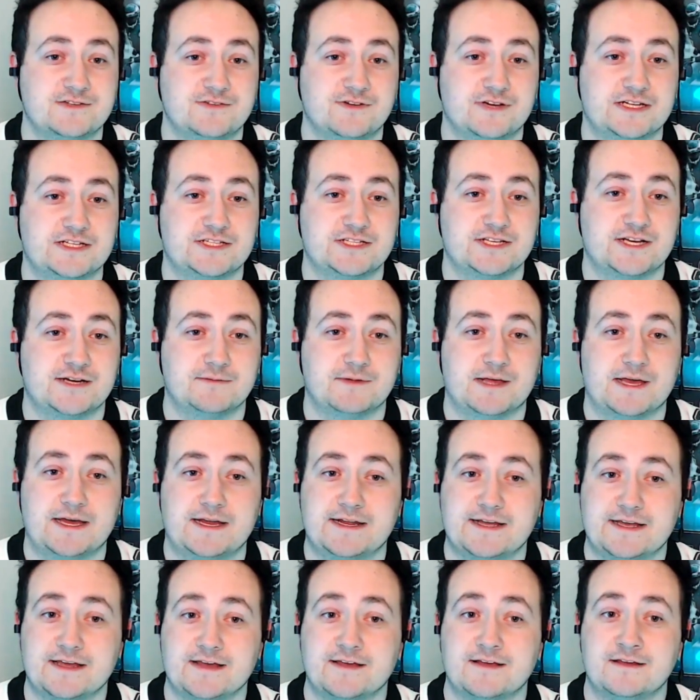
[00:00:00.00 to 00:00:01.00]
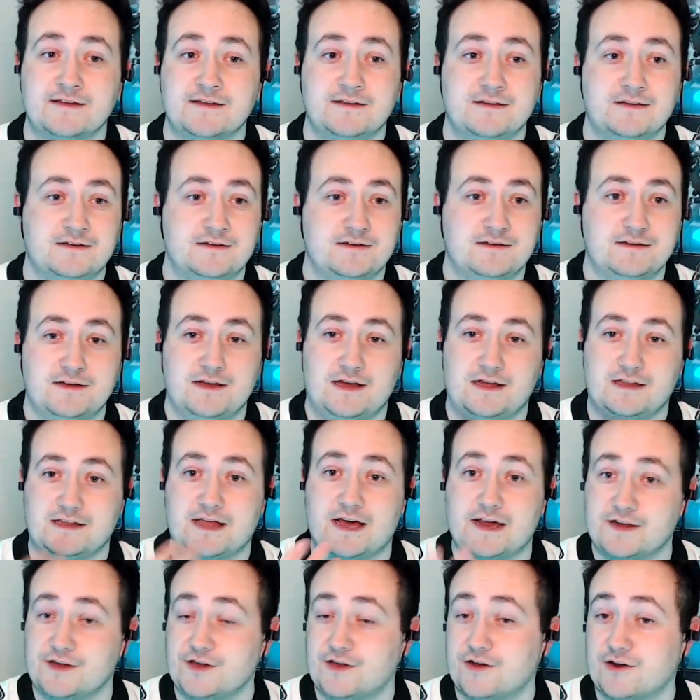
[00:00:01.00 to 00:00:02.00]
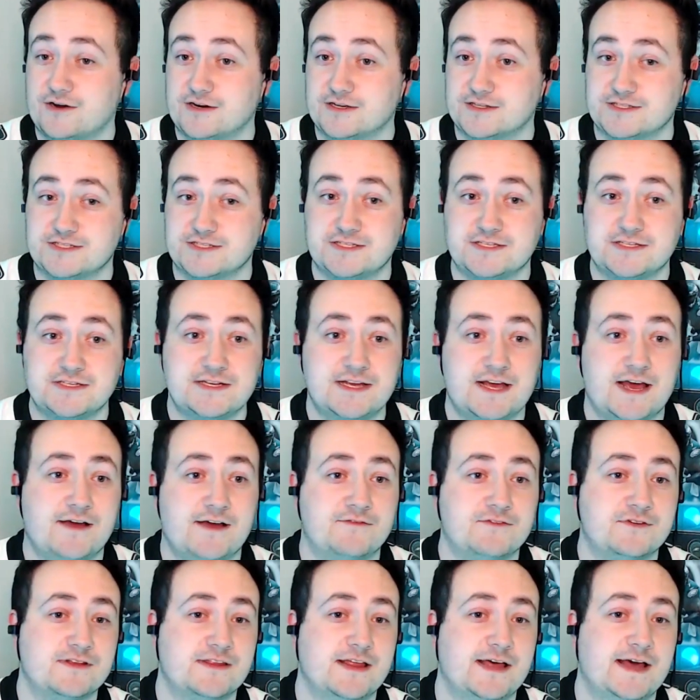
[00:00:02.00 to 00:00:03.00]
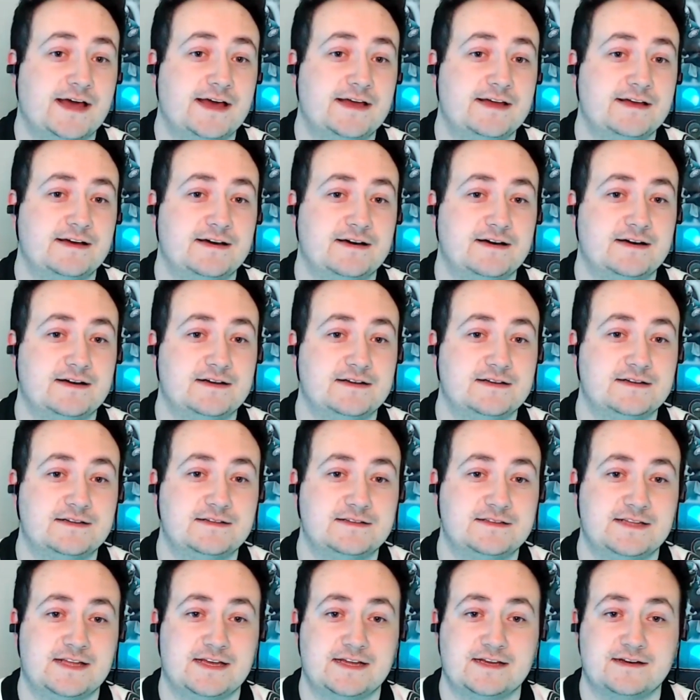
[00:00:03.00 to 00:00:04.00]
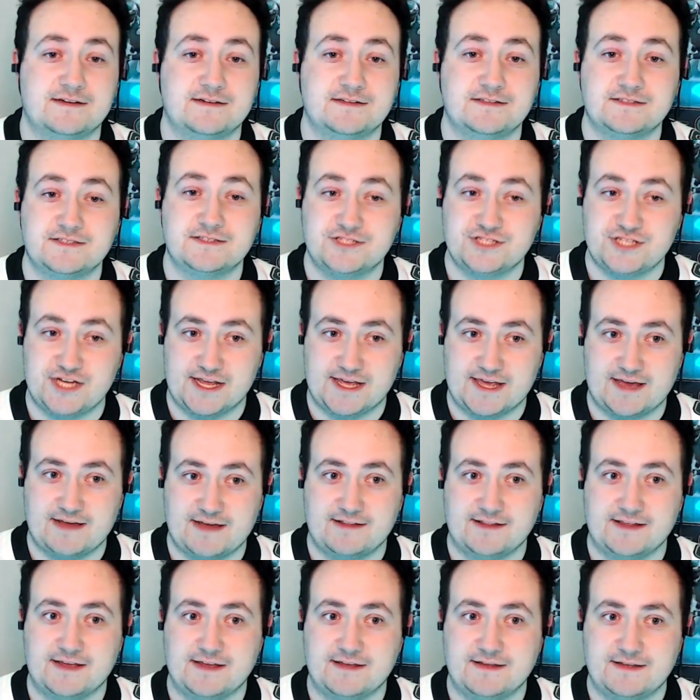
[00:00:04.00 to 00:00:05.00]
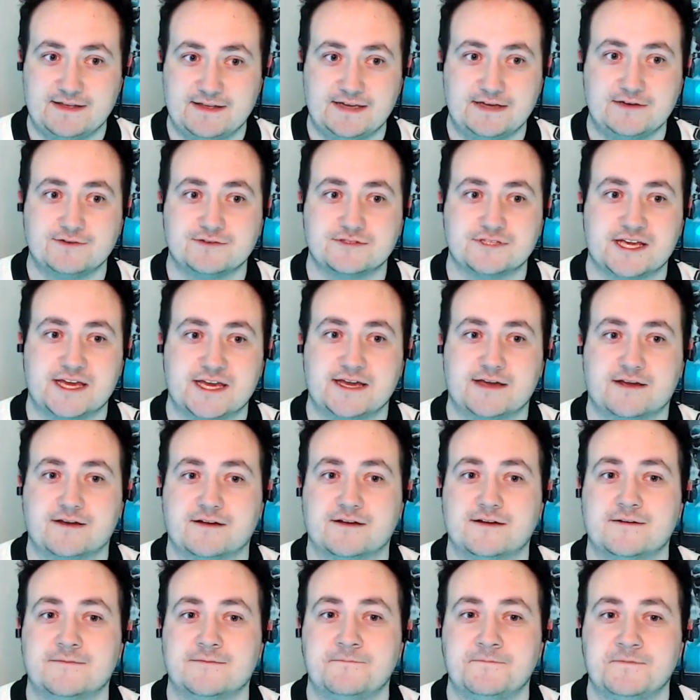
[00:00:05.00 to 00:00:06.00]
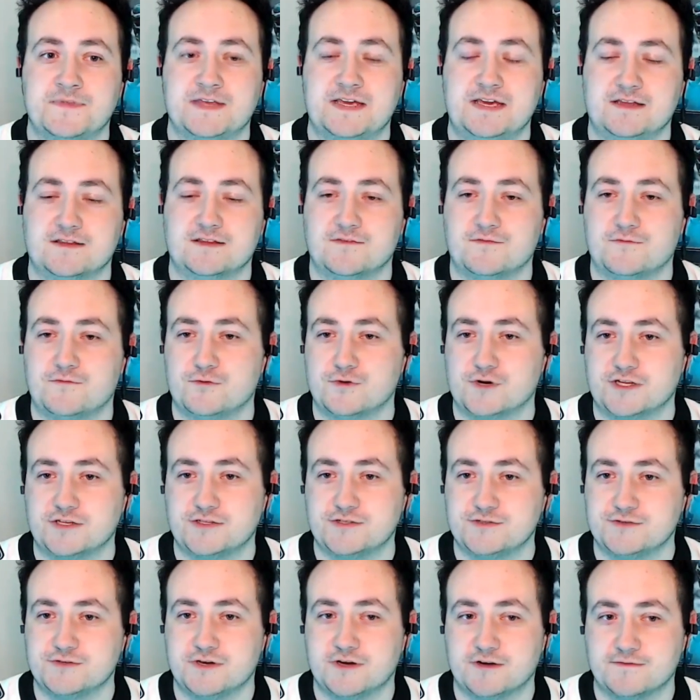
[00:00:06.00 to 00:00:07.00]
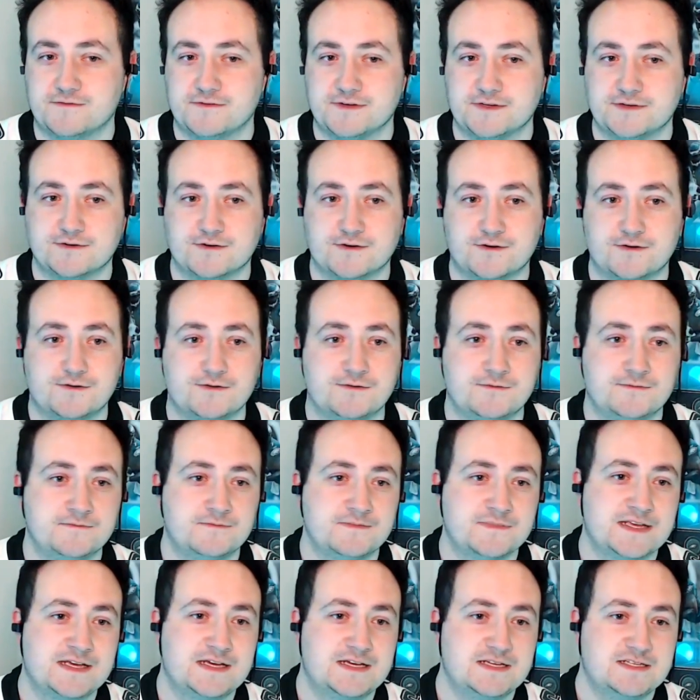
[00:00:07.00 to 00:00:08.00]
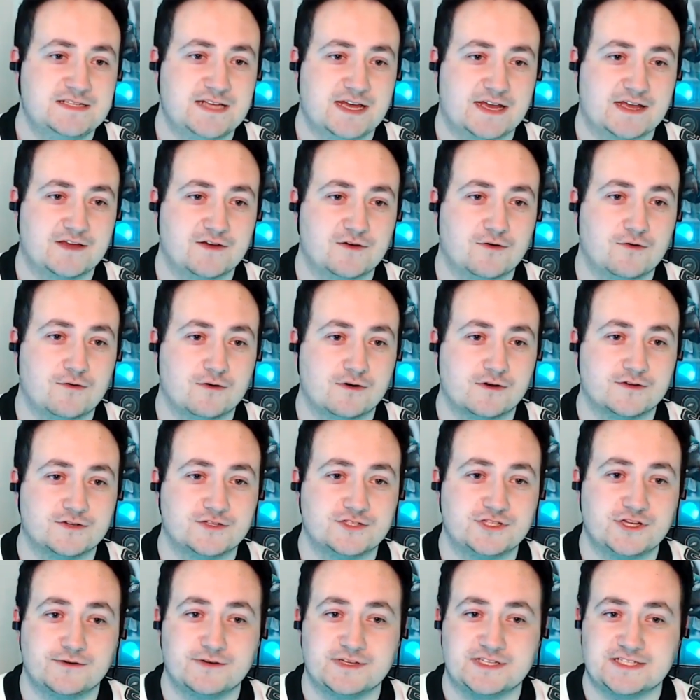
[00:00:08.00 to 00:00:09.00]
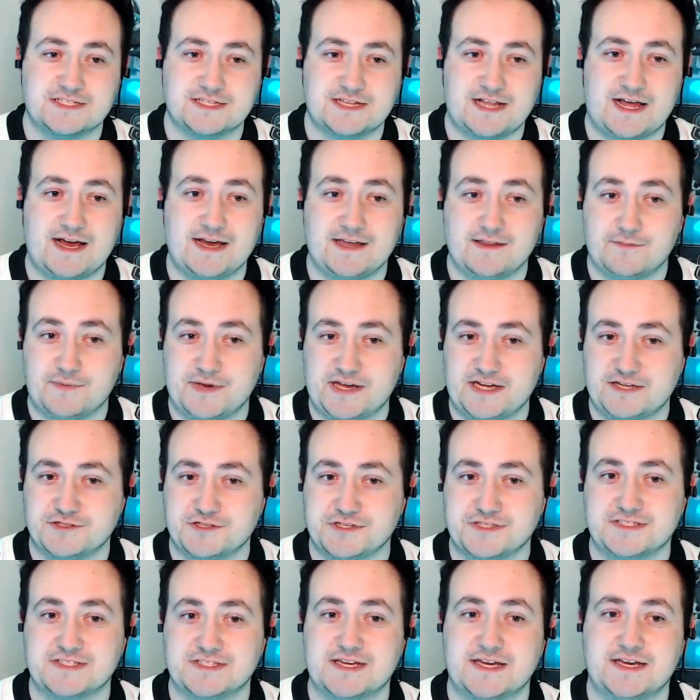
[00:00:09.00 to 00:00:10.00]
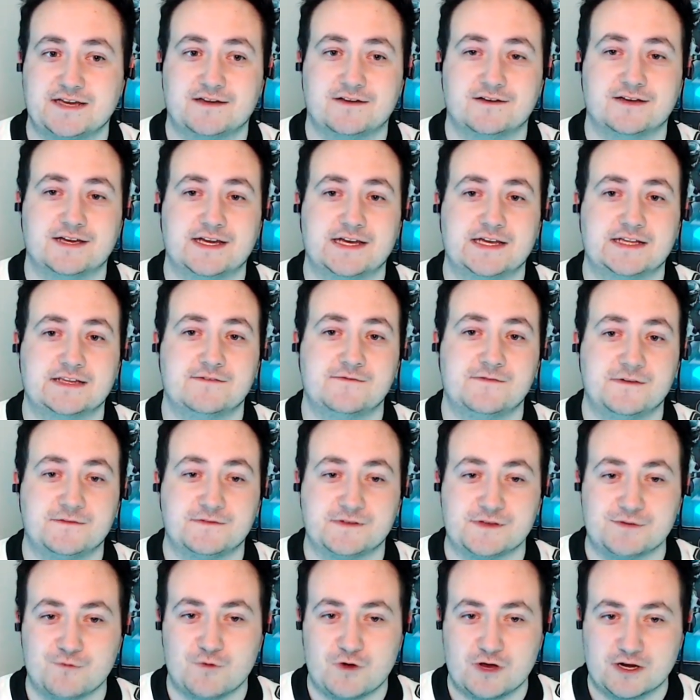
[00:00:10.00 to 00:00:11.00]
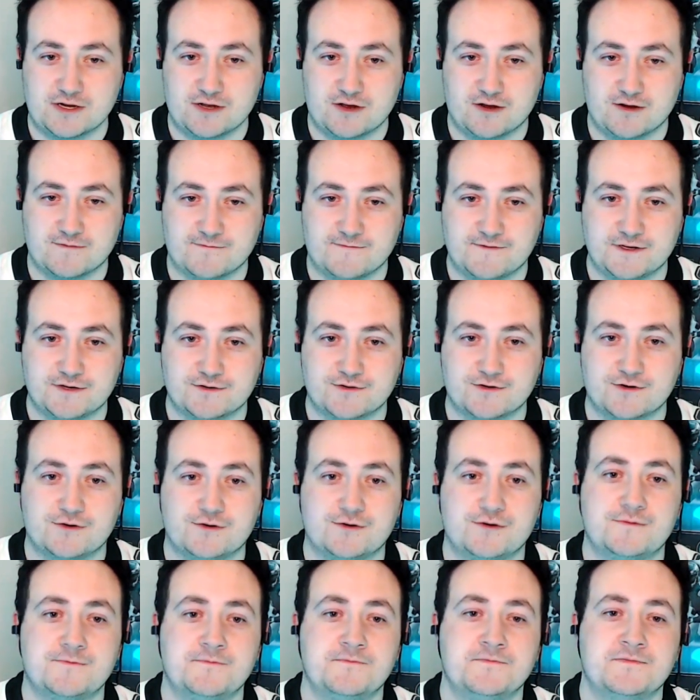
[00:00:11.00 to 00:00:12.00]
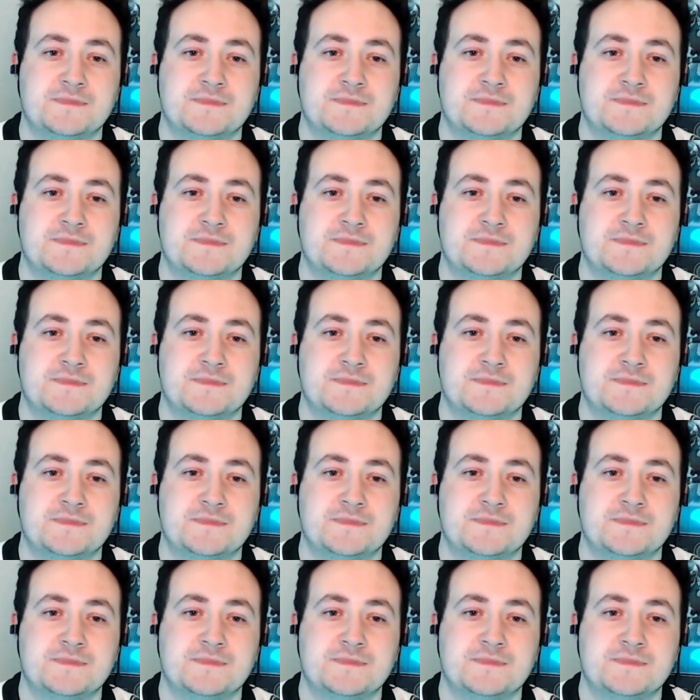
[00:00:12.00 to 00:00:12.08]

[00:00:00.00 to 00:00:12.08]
Great job getting a lot of yards after that. Uh, then Jake Elliott, Eagles kicker, kicked the 42 yard field goal. Second quarter, Joey Slye, the Patriots kicker, kicked the 51 yard field goal.